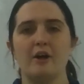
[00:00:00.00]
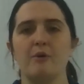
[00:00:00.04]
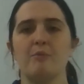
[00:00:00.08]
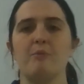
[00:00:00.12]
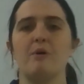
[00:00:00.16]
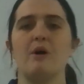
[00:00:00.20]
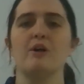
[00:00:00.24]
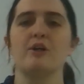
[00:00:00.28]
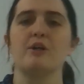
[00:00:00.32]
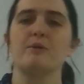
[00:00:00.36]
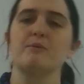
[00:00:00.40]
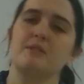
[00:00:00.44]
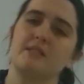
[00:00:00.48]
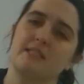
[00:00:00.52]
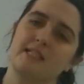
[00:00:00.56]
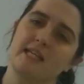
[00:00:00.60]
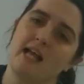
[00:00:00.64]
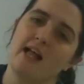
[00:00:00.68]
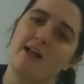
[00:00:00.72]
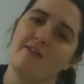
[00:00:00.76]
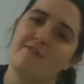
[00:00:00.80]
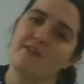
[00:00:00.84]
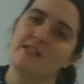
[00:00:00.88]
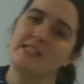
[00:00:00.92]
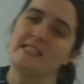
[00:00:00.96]
welcome to
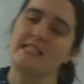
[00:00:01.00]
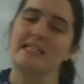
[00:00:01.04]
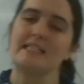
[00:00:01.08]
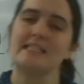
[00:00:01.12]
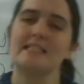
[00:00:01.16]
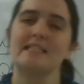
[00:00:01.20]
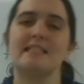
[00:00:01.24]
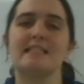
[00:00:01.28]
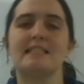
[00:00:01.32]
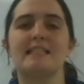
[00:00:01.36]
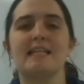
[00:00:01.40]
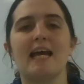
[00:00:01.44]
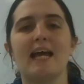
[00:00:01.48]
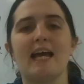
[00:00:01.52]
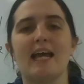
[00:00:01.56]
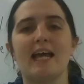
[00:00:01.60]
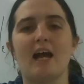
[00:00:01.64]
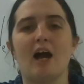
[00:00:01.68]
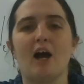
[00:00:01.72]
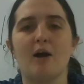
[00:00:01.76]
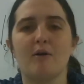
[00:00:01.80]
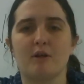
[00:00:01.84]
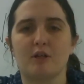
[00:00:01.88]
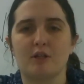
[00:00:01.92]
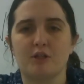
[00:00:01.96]
AQA Physics, and today
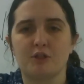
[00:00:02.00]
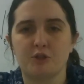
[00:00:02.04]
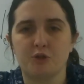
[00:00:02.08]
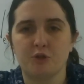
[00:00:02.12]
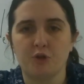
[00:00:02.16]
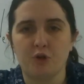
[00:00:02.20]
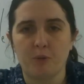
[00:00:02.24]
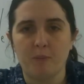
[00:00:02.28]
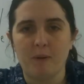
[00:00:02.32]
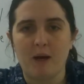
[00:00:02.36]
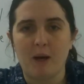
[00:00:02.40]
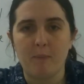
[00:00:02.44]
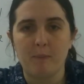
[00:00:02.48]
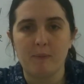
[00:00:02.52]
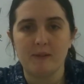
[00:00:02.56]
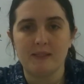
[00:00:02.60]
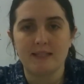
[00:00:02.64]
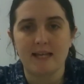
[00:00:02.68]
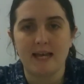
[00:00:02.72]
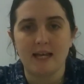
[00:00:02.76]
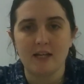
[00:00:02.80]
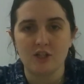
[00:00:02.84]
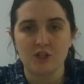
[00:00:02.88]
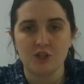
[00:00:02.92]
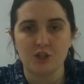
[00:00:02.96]
I'm going to talk about
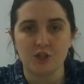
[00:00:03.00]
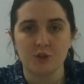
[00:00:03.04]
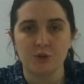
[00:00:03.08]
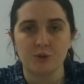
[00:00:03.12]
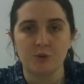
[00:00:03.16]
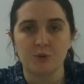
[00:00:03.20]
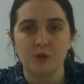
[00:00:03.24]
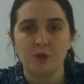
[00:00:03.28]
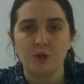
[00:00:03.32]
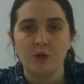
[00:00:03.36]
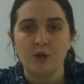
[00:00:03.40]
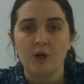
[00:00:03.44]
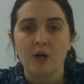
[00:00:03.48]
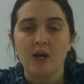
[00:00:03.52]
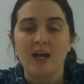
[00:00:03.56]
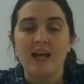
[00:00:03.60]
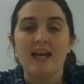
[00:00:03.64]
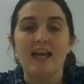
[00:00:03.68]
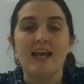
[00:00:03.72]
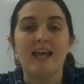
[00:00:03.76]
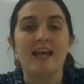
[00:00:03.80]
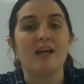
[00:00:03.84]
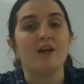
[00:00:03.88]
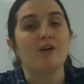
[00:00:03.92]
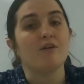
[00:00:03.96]
potential
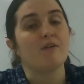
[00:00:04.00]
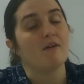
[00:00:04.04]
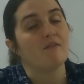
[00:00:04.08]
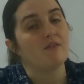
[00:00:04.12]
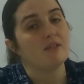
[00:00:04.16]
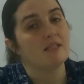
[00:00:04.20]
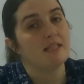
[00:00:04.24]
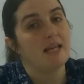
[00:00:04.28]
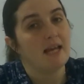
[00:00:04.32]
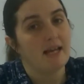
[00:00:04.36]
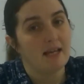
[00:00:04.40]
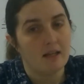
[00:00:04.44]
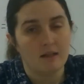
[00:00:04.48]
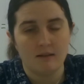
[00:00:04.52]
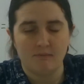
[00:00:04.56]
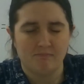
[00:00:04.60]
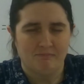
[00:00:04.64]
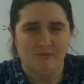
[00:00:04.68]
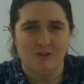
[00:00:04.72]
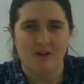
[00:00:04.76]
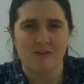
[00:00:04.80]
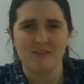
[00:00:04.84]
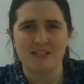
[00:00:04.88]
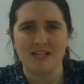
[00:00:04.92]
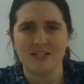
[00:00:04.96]
in gravitational
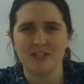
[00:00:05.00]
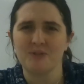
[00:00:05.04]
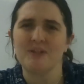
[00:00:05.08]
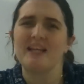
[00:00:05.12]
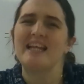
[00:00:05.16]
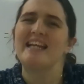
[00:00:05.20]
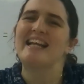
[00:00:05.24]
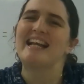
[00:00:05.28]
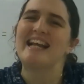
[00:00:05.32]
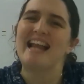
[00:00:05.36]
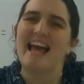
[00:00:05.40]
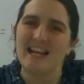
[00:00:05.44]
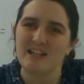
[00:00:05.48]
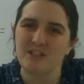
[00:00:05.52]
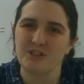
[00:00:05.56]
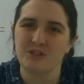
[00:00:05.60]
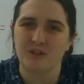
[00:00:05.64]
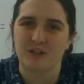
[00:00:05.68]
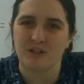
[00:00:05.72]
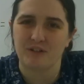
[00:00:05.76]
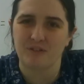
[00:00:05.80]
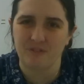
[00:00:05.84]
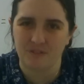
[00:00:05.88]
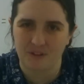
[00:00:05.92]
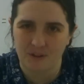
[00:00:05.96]
and
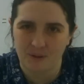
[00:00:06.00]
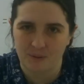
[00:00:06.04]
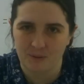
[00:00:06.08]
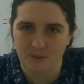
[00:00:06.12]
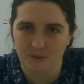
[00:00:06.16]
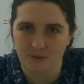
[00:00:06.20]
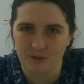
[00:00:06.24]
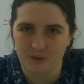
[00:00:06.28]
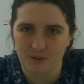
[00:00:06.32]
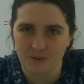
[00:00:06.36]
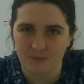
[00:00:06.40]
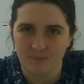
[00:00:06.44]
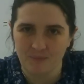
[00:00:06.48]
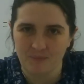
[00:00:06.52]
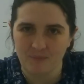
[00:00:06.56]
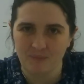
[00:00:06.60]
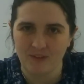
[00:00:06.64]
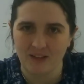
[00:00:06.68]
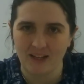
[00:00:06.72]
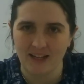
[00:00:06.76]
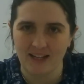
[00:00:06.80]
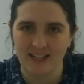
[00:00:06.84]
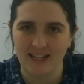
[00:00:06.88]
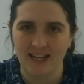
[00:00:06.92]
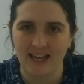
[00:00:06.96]
electric fields.
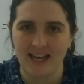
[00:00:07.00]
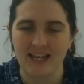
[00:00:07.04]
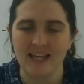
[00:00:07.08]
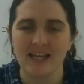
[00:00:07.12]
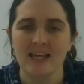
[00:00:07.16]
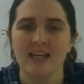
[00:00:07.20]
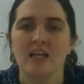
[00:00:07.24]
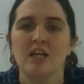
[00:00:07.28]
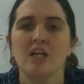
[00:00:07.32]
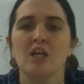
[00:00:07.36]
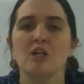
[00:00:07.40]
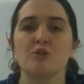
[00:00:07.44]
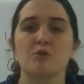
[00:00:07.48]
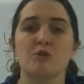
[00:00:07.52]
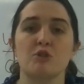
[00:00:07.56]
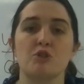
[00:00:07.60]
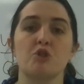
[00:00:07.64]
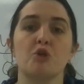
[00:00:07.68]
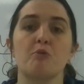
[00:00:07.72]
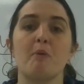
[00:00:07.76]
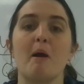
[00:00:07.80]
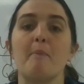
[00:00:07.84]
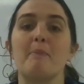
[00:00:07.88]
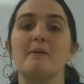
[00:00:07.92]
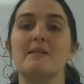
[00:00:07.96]
Okay, so we're going to talk
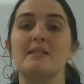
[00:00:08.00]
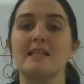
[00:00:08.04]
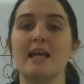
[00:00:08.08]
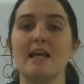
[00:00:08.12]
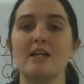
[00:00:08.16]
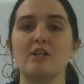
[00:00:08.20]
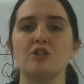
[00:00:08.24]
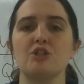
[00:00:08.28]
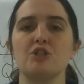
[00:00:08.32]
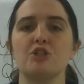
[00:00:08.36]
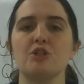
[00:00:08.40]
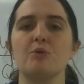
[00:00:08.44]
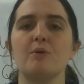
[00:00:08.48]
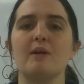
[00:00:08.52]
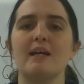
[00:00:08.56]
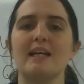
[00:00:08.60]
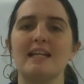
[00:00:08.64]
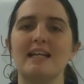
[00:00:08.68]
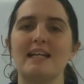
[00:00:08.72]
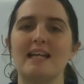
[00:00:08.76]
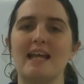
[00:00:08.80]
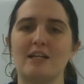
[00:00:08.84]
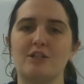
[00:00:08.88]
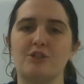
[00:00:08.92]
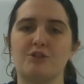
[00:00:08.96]
about potential in
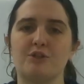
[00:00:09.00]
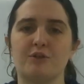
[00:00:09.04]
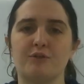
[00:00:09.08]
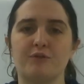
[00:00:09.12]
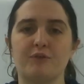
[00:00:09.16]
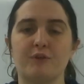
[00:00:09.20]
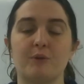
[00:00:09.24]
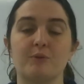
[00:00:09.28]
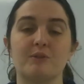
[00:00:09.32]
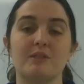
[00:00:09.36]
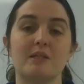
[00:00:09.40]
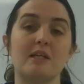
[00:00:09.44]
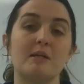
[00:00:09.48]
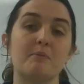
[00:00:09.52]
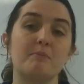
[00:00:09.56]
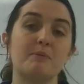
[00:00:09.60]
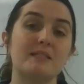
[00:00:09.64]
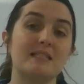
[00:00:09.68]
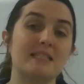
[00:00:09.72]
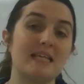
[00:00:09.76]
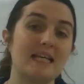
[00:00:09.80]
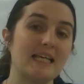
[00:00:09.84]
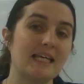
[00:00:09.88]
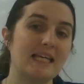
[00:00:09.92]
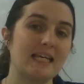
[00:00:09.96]
electric fields, and in
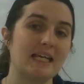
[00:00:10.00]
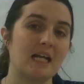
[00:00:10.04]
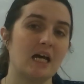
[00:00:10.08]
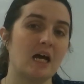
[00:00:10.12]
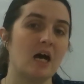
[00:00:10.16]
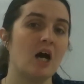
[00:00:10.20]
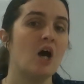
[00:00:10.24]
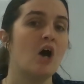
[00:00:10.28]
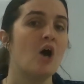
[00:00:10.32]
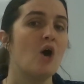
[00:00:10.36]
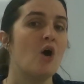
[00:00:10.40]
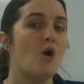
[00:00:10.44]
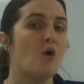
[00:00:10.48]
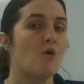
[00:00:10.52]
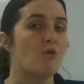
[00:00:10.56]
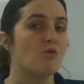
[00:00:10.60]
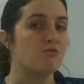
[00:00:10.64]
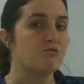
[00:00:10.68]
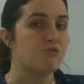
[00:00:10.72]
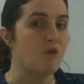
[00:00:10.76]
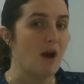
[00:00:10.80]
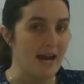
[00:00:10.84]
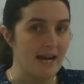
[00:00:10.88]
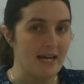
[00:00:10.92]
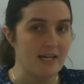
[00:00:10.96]
particular,
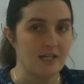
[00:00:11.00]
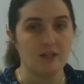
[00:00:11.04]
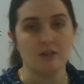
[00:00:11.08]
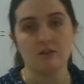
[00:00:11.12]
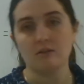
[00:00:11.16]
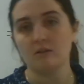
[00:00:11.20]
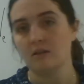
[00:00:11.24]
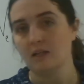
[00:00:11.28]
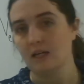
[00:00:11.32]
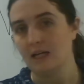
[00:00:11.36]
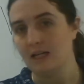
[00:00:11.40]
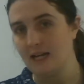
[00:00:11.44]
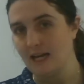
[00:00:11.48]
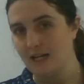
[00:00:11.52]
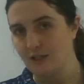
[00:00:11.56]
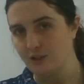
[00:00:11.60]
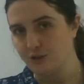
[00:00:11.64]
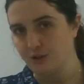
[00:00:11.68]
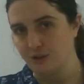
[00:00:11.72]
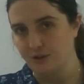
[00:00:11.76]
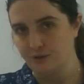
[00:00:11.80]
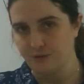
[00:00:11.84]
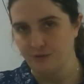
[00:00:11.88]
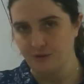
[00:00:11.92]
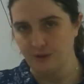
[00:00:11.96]
radial
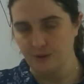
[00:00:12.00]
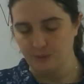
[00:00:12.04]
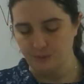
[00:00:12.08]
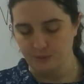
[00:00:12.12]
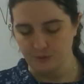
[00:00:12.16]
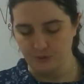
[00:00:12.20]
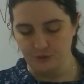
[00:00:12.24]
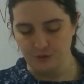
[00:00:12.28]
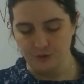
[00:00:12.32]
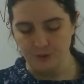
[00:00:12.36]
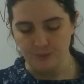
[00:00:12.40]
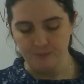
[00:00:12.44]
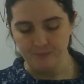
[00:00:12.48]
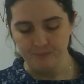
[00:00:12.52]
electric fields.